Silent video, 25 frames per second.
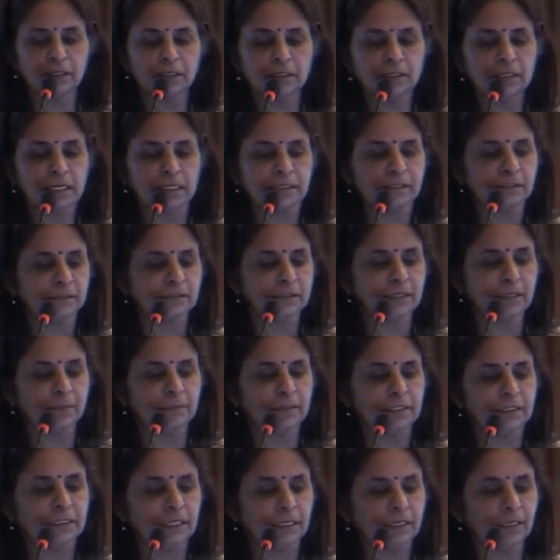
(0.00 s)
Kader Saab
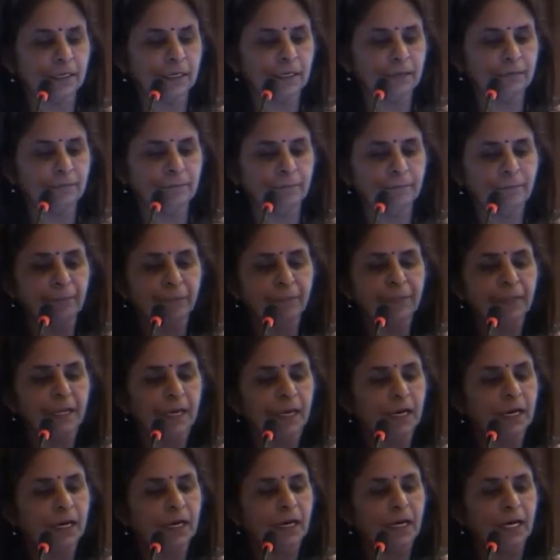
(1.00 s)
at that time.
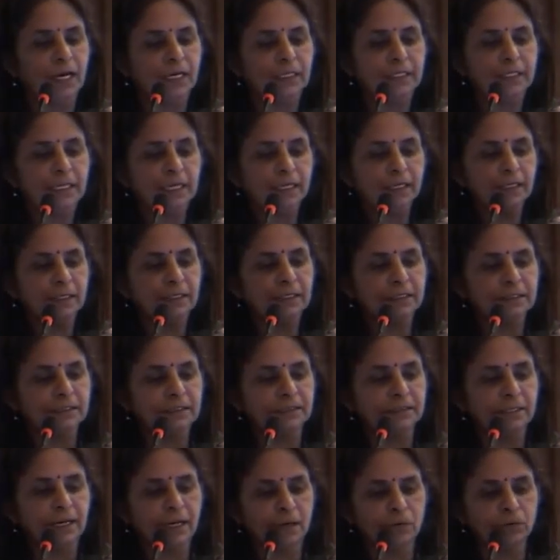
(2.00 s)
And then this
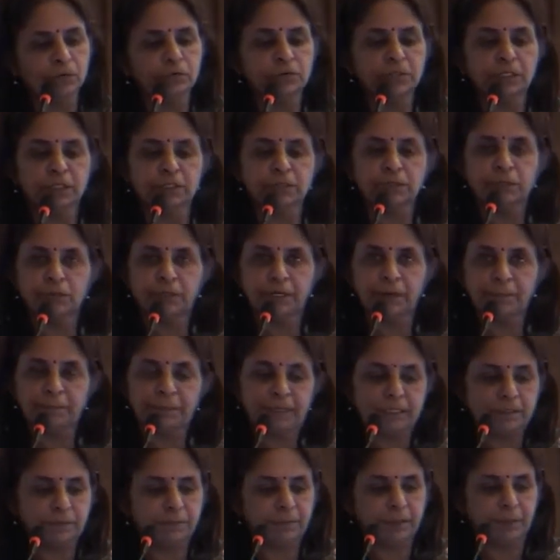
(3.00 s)
is how the
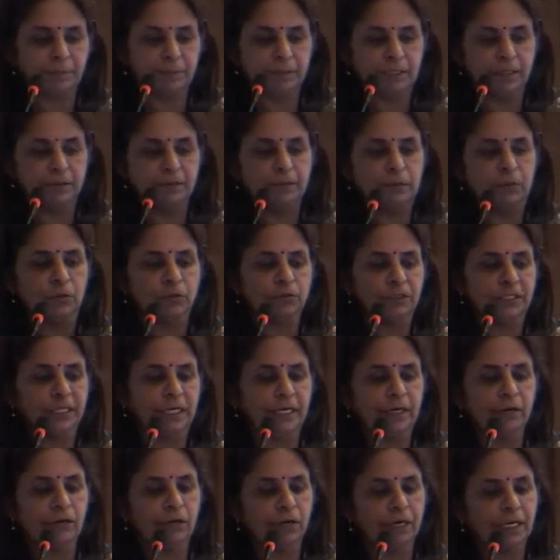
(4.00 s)
Suryapet people,
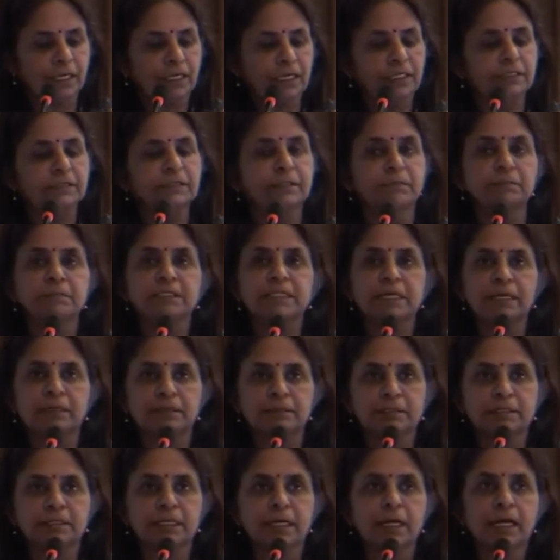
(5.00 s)
they organized
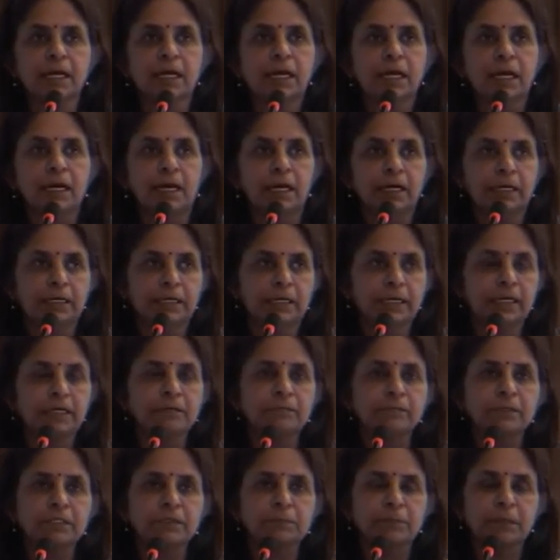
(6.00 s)
themselves. And it
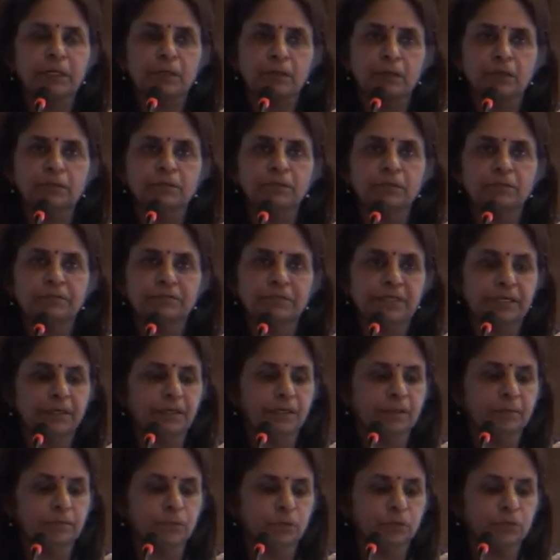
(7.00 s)
was because of
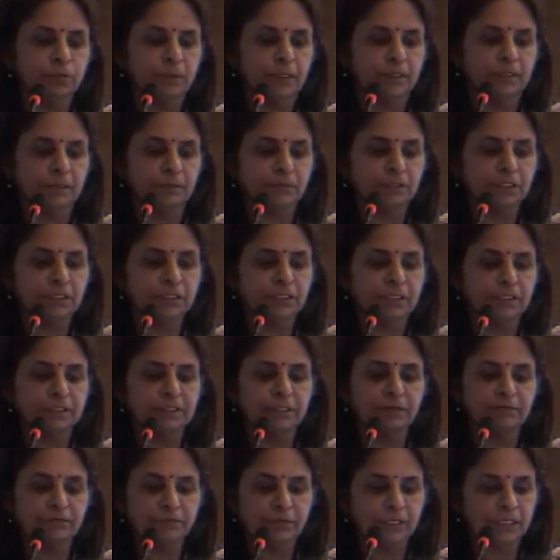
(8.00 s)
the Municipal Commissioner's
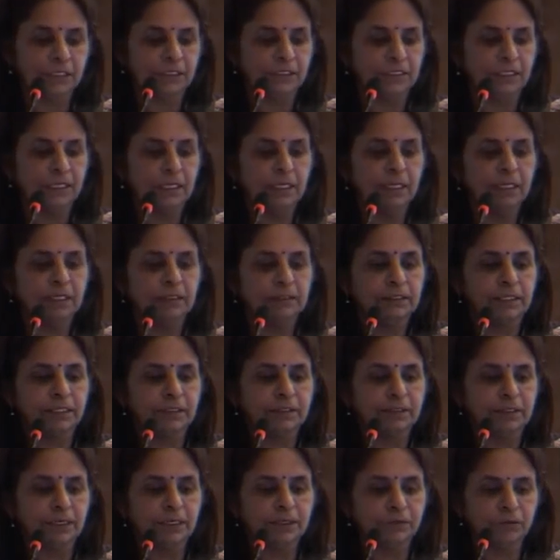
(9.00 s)
effort that,
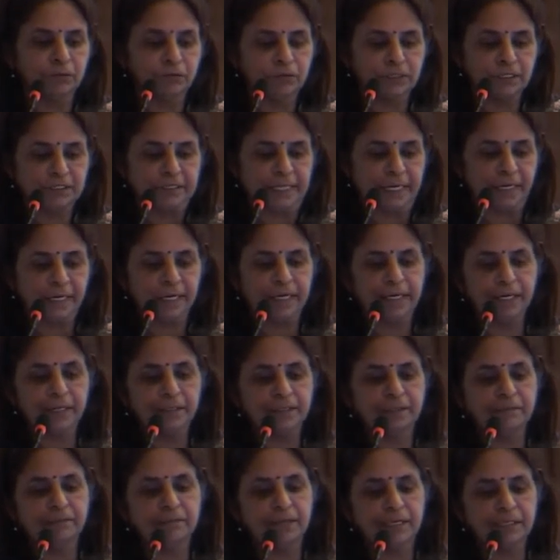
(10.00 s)
the
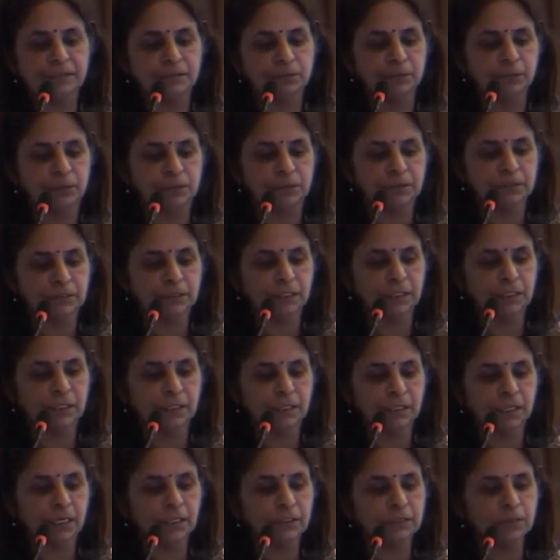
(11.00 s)
segregated waste was
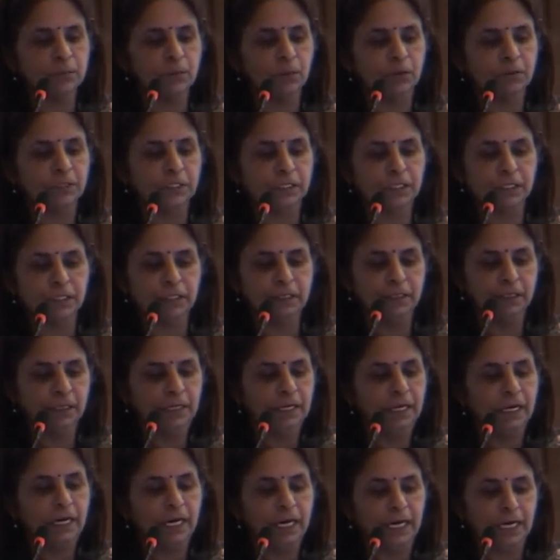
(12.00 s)
transported,
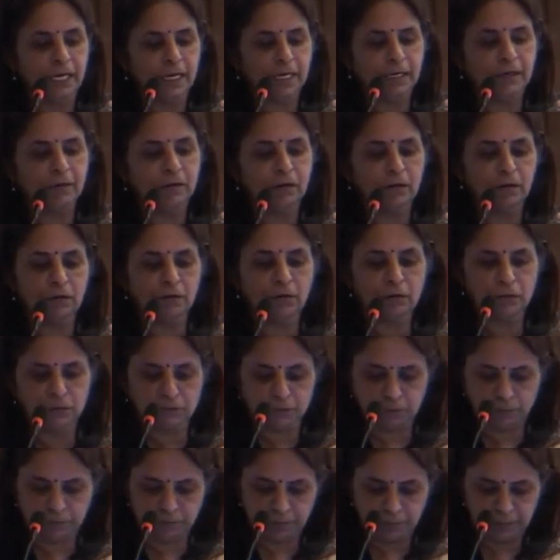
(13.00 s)
and
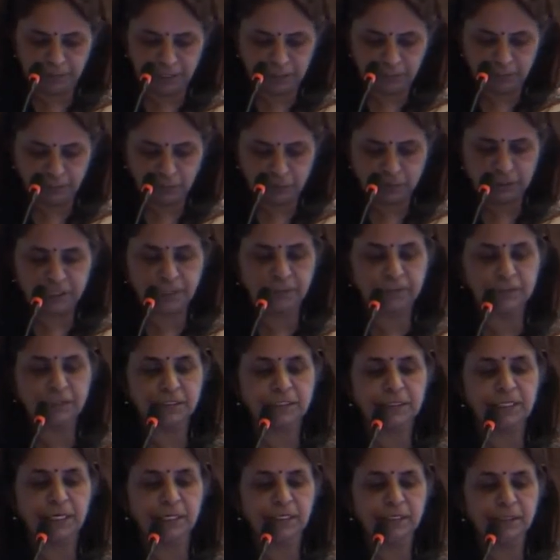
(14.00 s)
also vermicomposting was
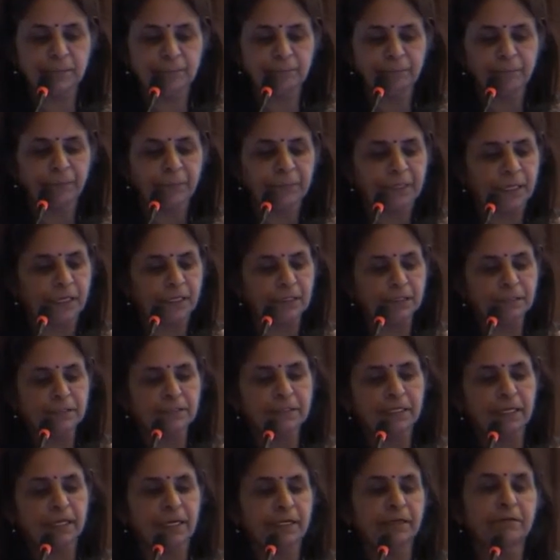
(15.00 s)
done. And this is
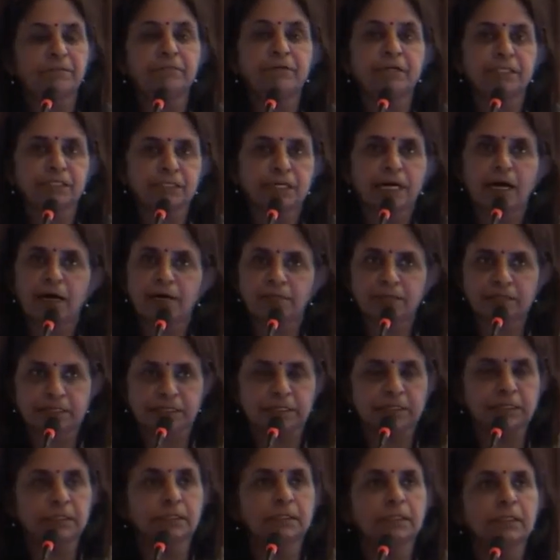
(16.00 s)
the kind of rich
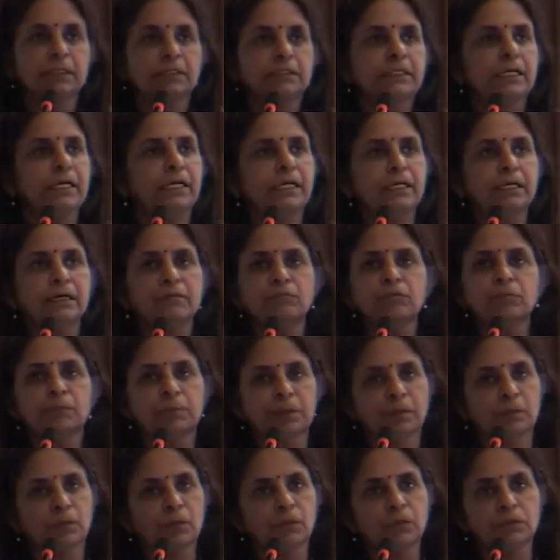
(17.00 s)
harvest. They didn't have to
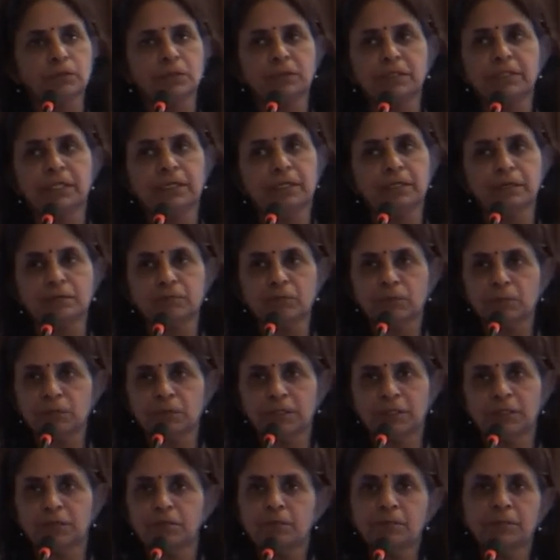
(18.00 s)
promote, or they didn't have to put
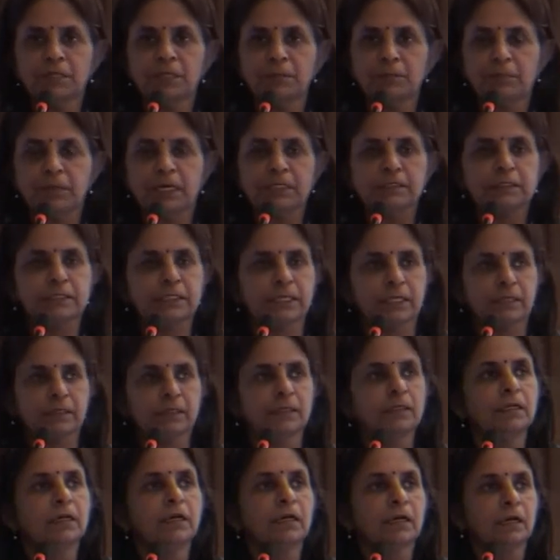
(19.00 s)
it into any
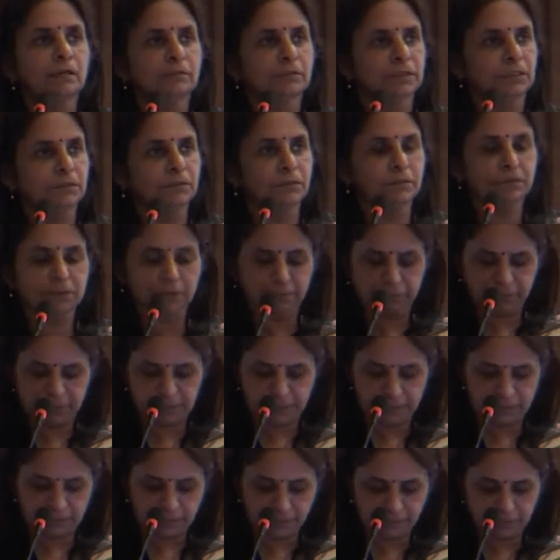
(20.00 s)
plastic covers or something
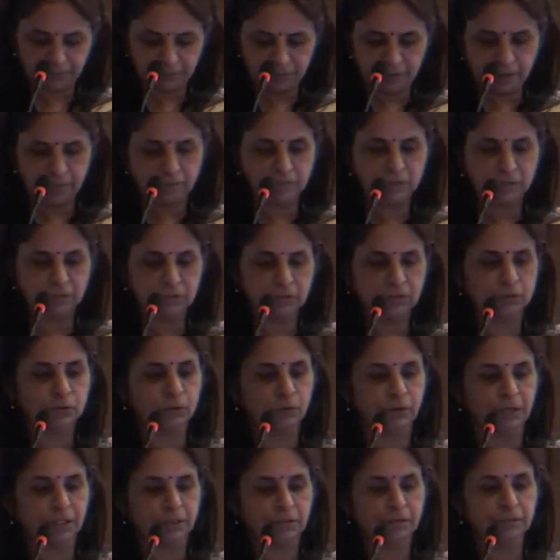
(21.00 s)
like that. The farmers just
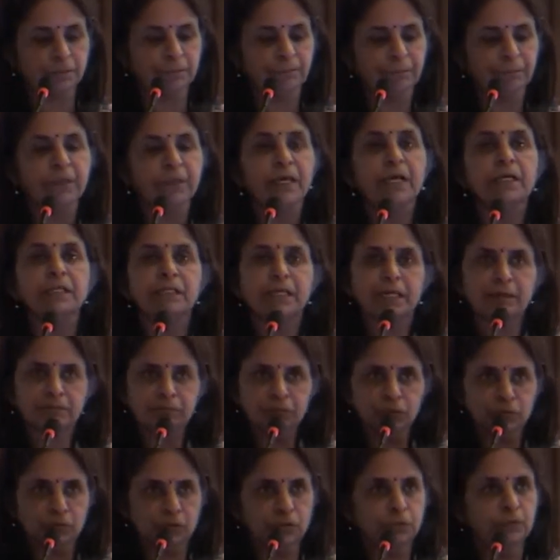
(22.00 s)
took it. They of
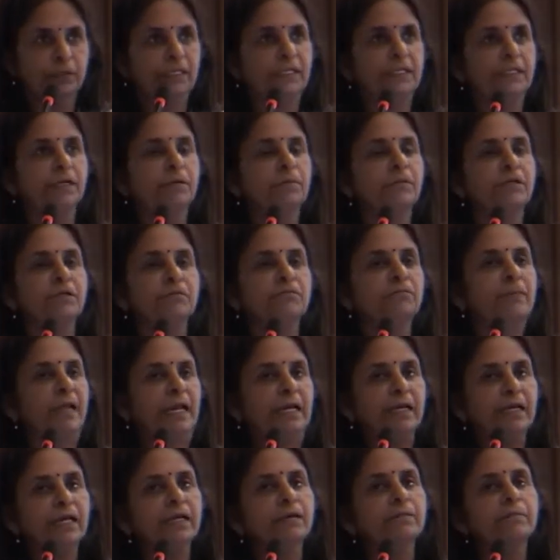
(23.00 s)
course do a little bit of
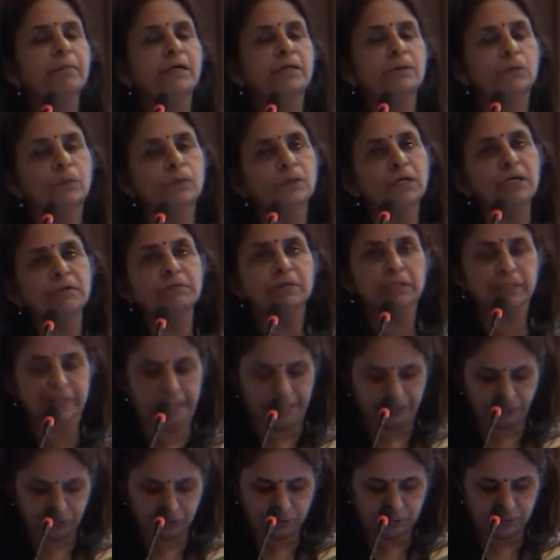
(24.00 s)
blending, but only with
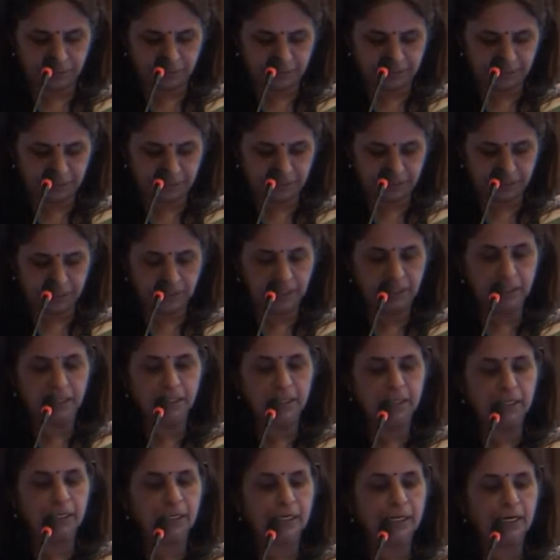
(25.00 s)
natural material
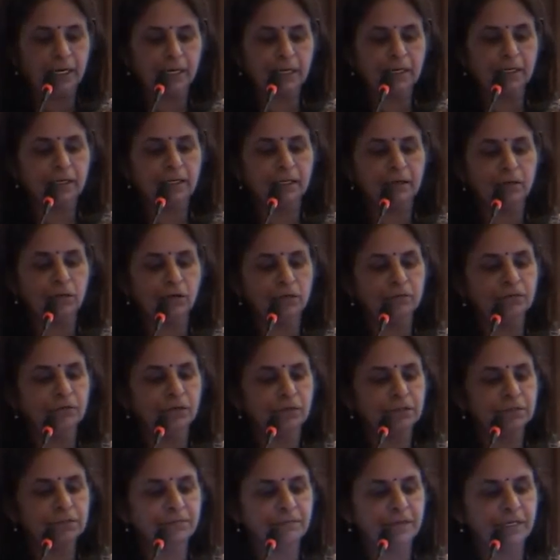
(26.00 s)
like rock
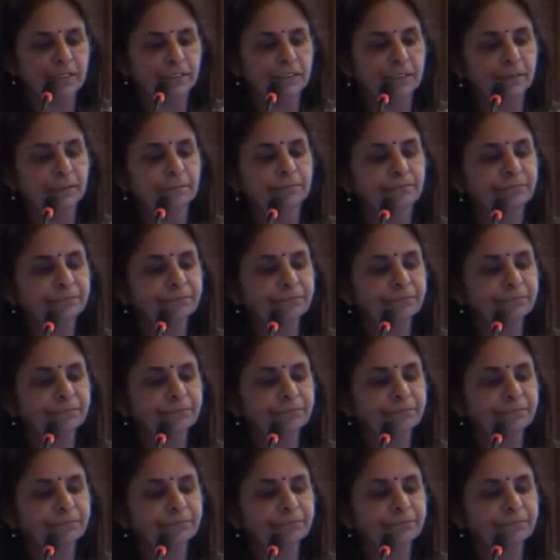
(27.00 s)
phosphate.